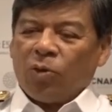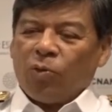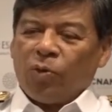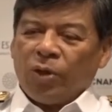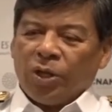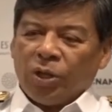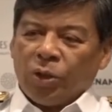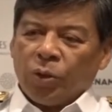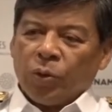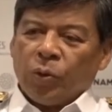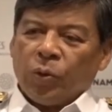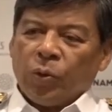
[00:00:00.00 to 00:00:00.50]

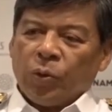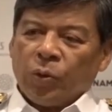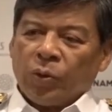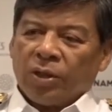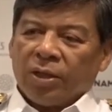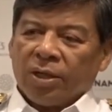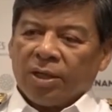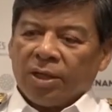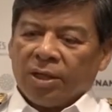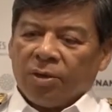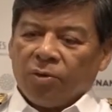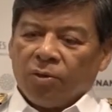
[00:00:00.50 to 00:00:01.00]
We do
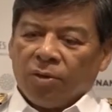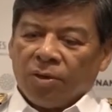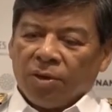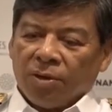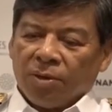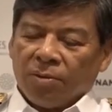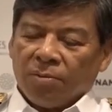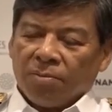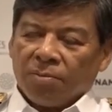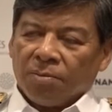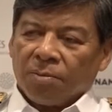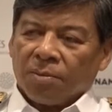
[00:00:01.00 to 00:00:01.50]

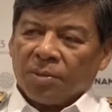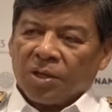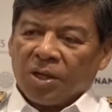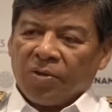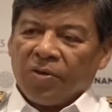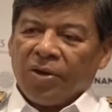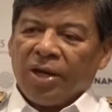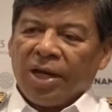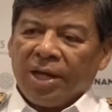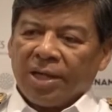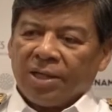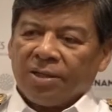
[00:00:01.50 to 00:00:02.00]

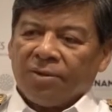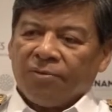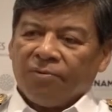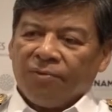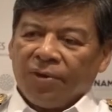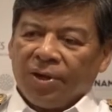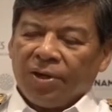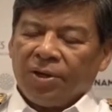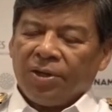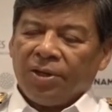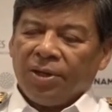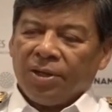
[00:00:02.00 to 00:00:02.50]
create
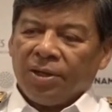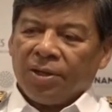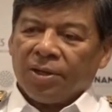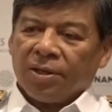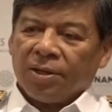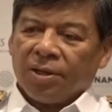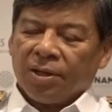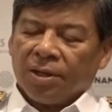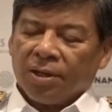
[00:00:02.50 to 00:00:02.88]
very